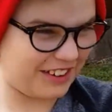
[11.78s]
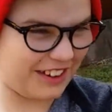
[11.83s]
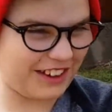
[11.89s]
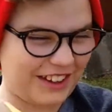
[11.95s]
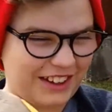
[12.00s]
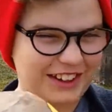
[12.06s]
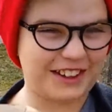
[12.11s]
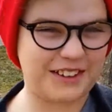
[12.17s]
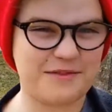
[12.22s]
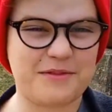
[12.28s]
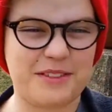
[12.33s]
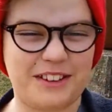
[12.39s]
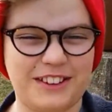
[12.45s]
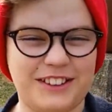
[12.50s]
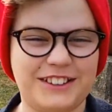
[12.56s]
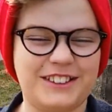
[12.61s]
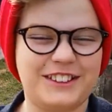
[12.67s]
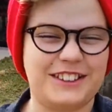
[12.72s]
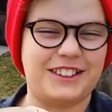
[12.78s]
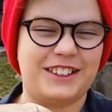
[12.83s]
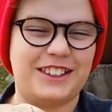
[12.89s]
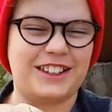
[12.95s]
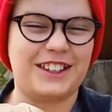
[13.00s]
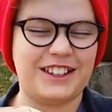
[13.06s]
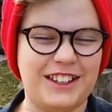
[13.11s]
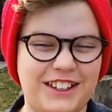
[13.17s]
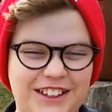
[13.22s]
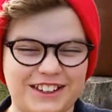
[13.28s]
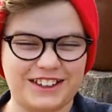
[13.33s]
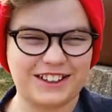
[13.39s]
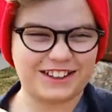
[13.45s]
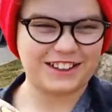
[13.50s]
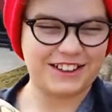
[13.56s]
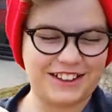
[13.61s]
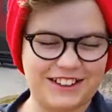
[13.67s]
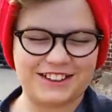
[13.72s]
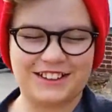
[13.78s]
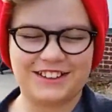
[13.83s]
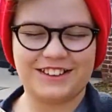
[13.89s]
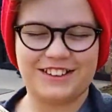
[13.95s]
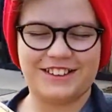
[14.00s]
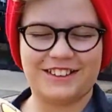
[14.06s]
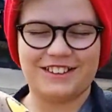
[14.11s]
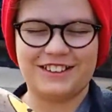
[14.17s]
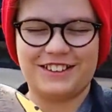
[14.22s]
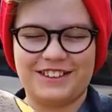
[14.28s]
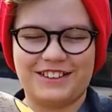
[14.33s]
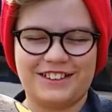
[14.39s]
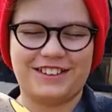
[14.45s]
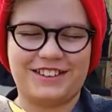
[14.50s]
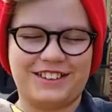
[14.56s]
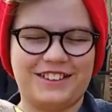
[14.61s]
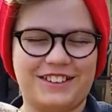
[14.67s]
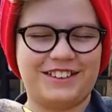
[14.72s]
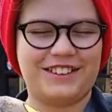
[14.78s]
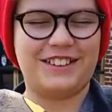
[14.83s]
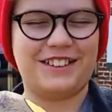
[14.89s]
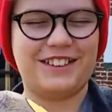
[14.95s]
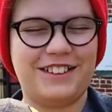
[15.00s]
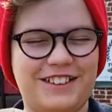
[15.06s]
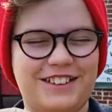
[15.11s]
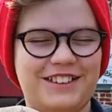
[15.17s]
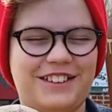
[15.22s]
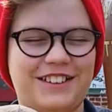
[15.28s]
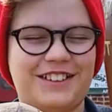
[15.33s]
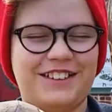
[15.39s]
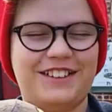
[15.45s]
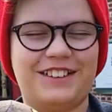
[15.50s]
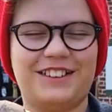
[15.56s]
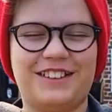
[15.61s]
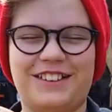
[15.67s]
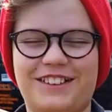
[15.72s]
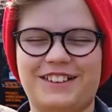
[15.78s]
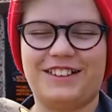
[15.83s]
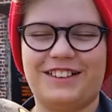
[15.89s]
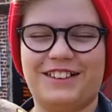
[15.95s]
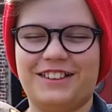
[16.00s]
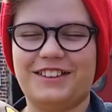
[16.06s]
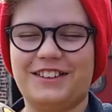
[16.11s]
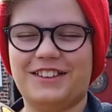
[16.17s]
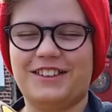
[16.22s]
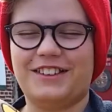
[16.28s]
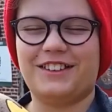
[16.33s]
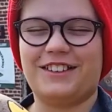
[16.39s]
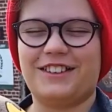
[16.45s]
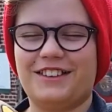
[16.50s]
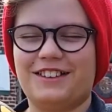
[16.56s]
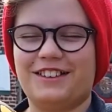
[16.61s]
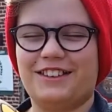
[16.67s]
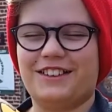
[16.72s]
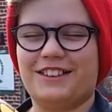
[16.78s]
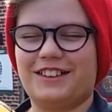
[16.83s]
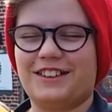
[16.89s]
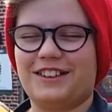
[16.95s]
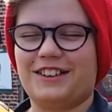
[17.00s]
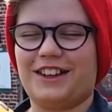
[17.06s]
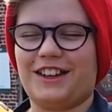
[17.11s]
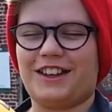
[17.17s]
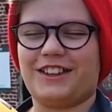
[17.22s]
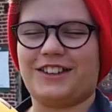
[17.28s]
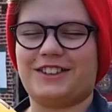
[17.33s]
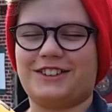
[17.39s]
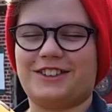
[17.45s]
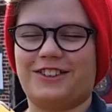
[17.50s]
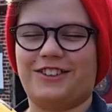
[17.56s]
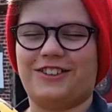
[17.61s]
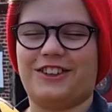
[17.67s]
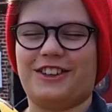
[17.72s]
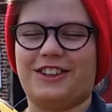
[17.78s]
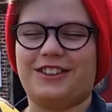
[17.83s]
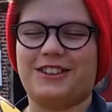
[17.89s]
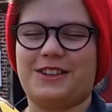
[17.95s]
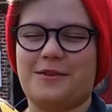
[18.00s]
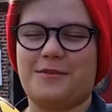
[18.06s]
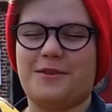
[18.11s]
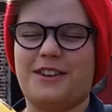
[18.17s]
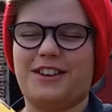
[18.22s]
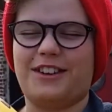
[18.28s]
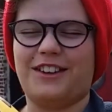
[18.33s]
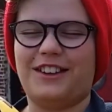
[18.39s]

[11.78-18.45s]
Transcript: we got a conveyor seat. Close your eyes and tell me what it makes you think of when you squeeze him. Like choking someone.